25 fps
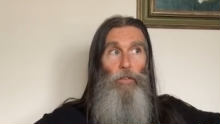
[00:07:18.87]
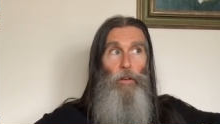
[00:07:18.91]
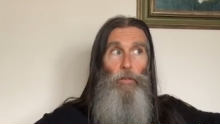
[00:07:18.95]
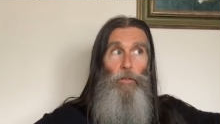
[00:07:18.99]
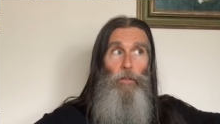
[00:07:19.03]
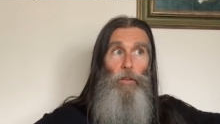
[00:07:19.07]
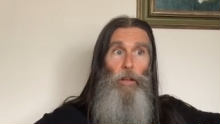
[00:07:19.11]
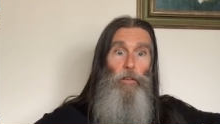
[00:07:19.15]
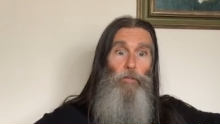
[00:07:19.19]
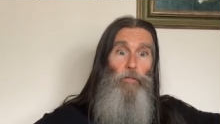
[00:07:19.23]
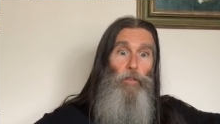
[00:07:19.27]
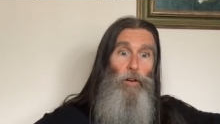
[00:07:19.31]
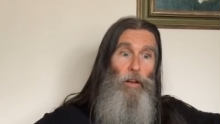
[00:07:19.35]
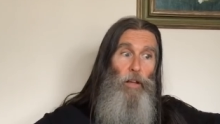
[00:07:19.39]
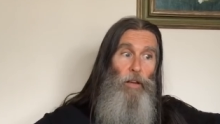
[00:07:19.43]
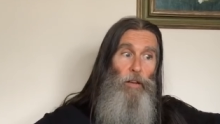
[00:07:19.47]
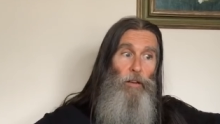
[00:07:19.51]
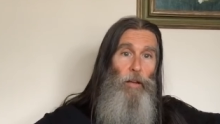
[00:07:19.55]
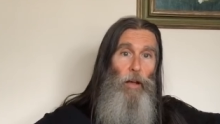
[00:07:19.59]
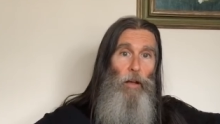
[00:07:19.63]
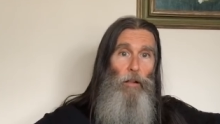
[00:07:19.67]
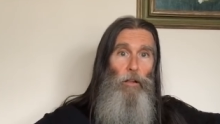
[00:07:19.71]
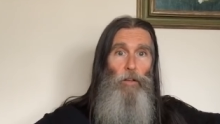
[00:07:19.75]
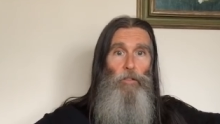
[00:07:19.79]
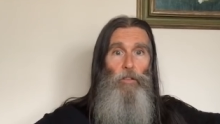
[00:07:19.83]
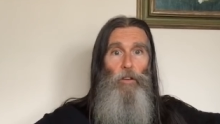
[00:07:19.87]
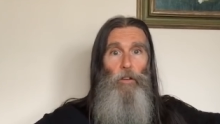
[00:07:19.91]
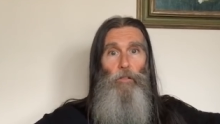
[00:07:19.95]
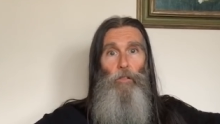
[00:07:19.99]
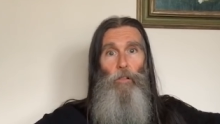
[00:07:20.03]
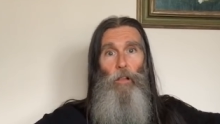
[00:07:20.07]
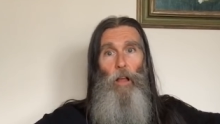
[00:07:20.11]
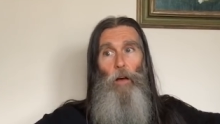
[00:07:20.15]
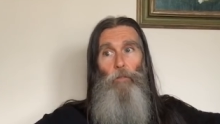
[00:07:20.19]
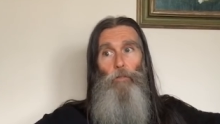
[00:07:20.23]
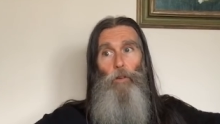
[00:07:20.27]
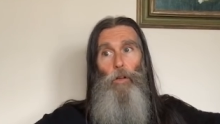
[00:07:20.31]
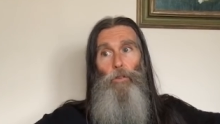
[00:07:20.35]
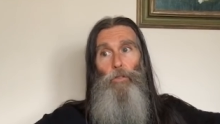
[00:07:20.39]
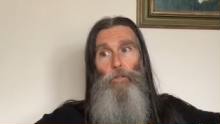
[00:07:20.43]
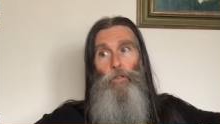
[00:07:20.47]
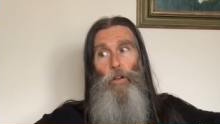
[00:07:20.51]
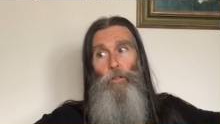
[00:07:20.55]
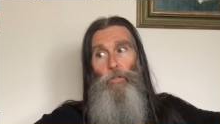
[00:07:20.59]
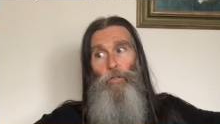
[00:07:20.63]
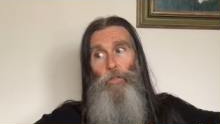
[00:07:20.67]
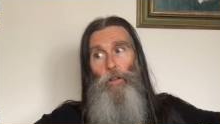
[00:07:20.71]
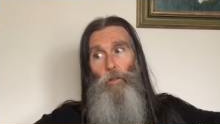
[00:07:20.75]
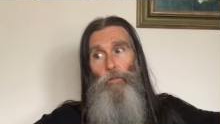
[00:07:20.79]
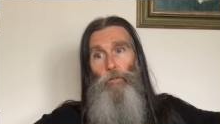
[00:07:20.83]
there's different intelligence levels,
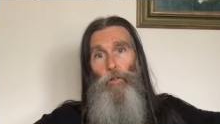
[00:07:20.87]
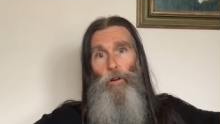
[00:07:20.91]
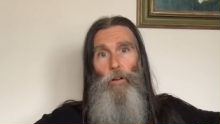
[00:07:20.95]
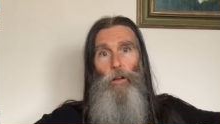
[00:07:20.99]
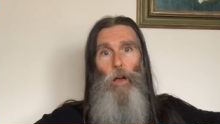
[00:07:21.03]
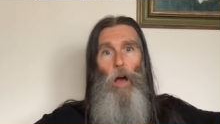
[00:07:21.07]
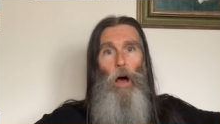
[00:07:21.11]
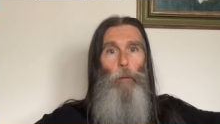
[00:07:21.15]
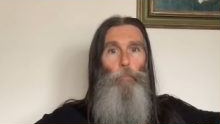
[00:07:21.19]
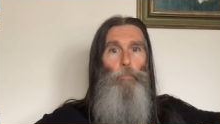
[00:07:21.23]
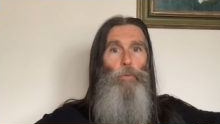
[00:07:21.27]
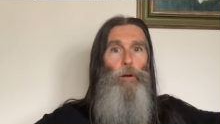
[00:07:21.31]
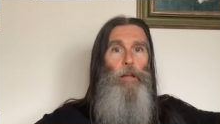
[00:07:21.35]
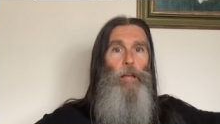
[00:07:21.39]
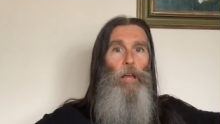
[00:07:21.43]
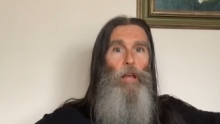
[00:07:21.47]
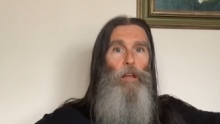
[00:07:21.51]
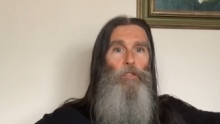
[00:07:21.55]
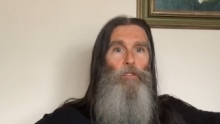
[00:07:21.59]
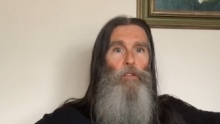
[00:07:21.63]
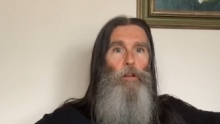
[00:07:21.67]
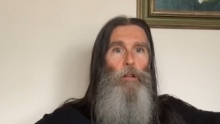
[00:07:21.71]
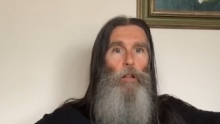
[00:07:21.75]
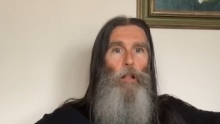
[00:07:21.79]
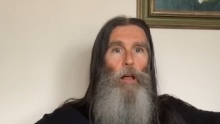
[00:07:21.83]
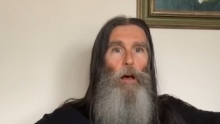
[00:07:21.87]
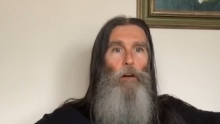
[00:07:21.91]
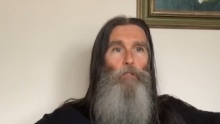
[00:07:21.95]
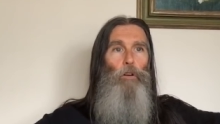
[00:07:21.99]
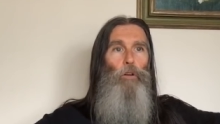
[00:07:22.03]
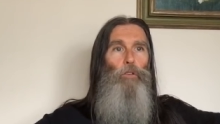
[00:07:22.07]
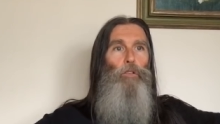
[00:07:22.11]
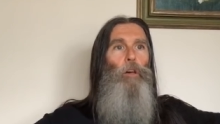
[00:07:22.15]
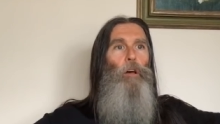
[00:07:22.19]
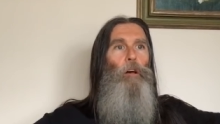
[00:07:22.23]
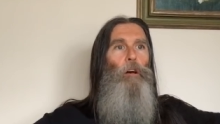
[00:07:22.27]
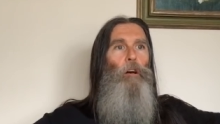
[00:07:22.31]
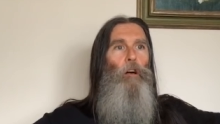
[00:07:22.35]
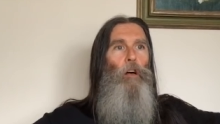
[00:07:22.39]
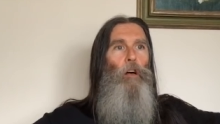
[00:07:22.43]
there's different comprehension levels.